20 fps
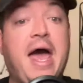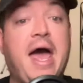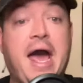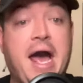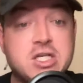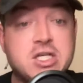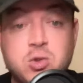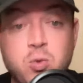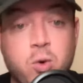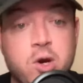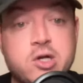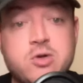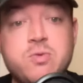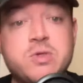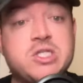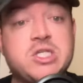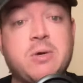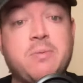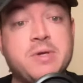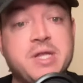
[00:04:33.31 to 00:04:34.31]
has worked
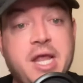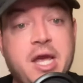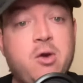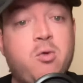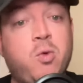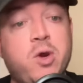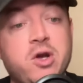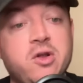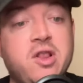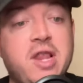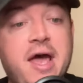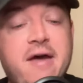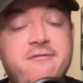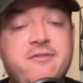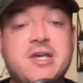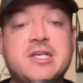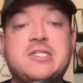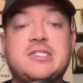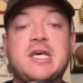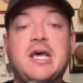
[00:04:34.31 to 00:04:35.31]
with someone like Will
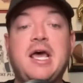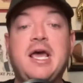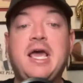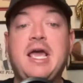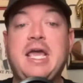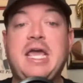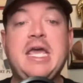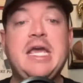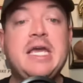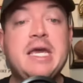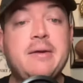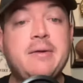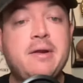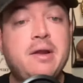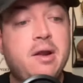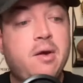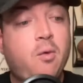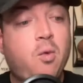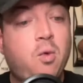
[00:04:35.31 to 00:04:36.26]
Levis. He can